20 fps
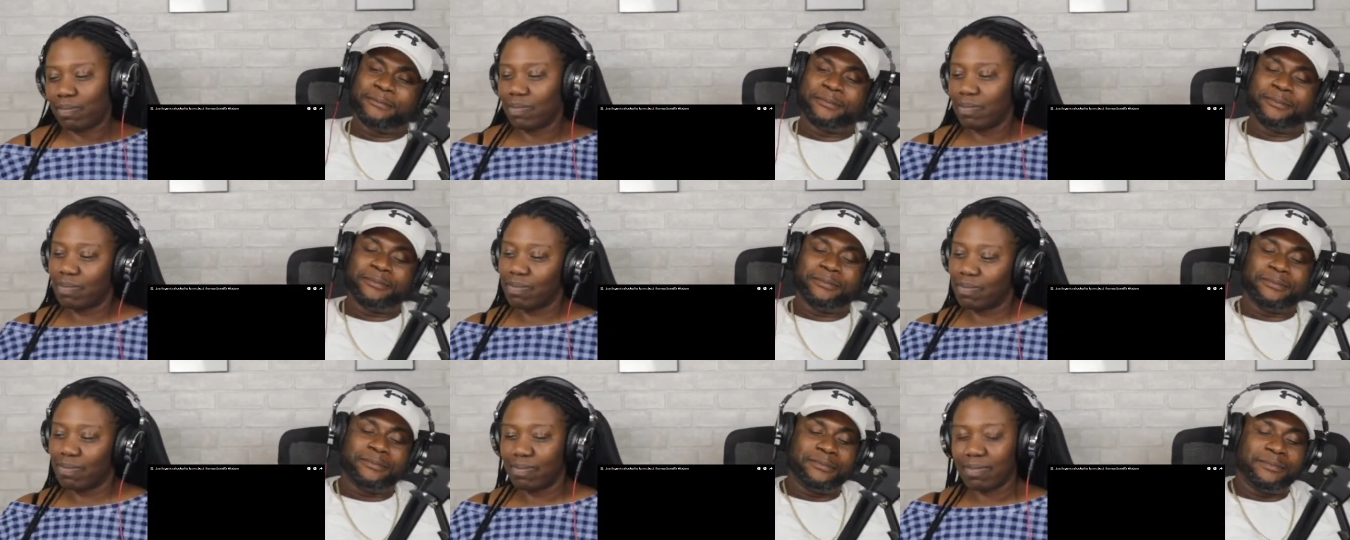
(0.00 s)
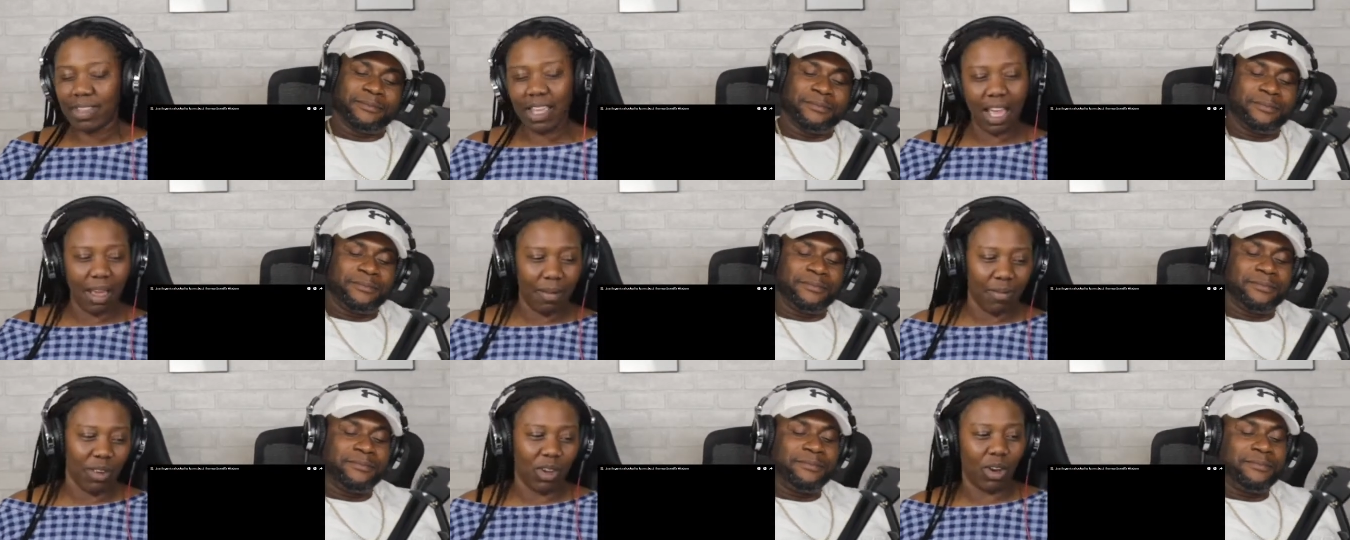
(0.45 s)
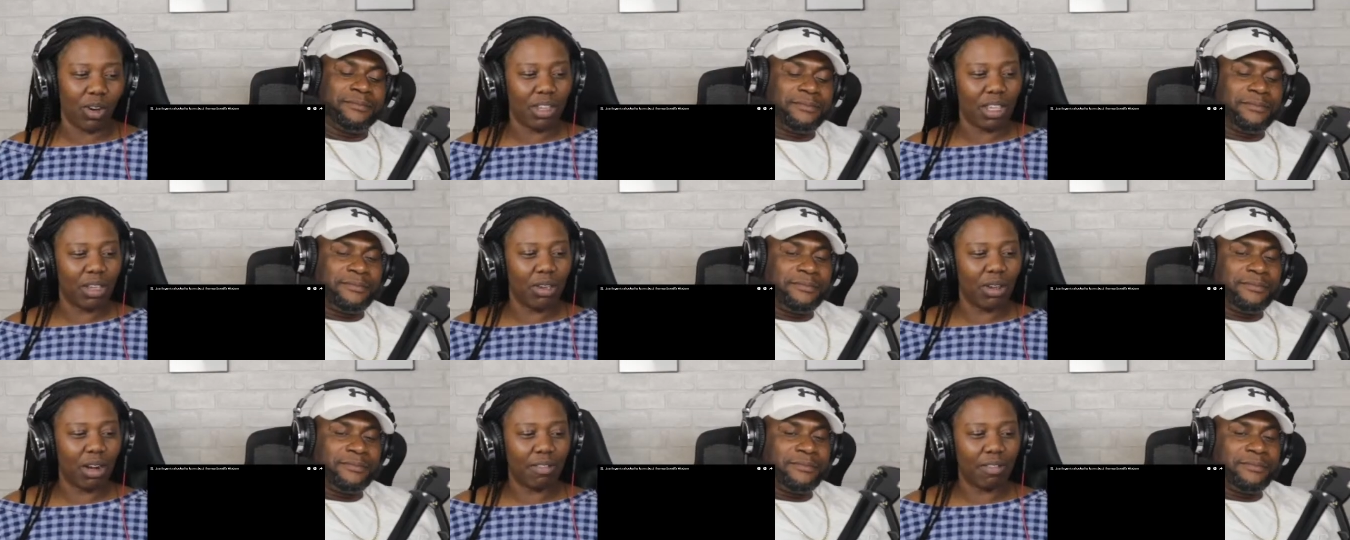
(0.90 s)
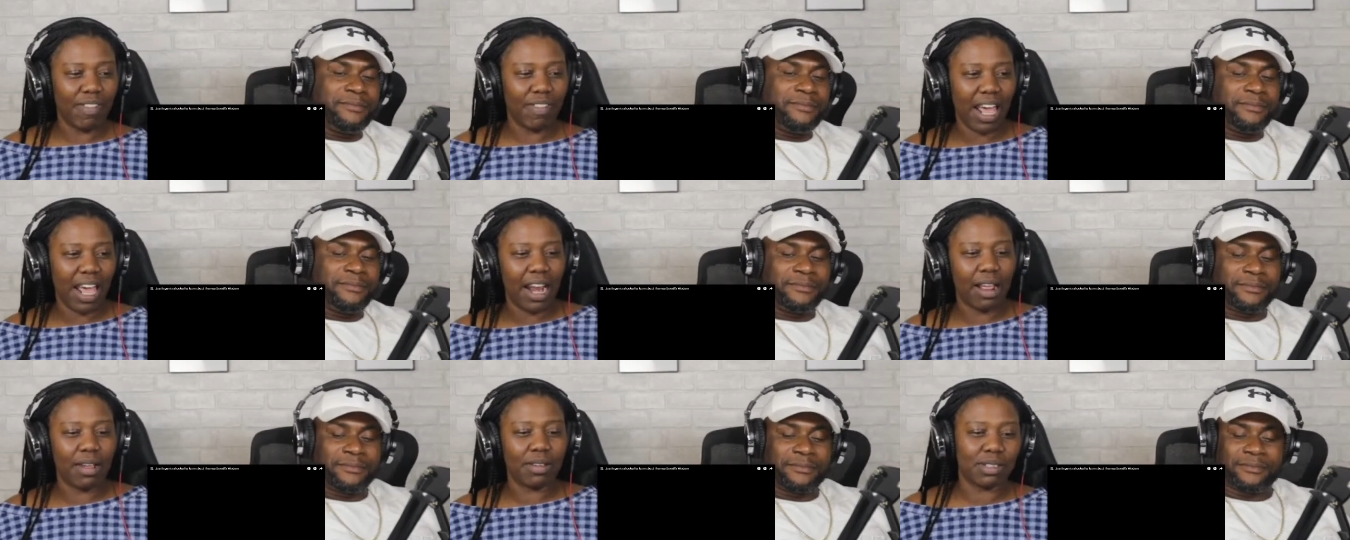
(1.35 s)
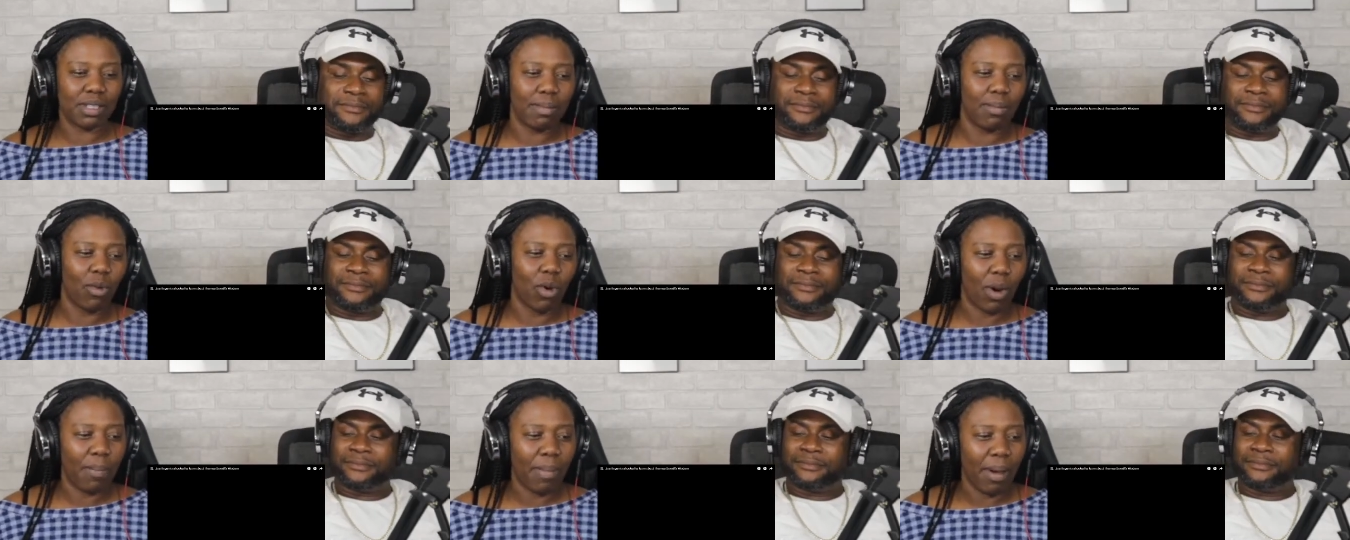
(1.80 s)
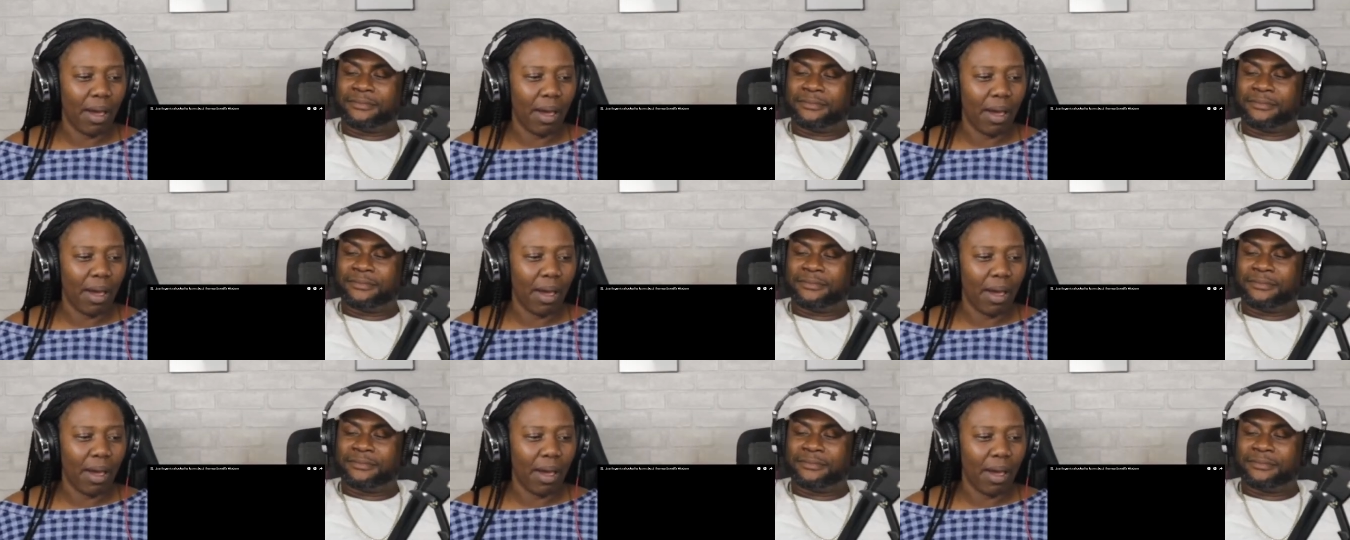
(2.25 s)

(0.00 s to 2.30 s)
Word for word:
Speaker 1: yeah, we're gonna he's gonna find out some more about him.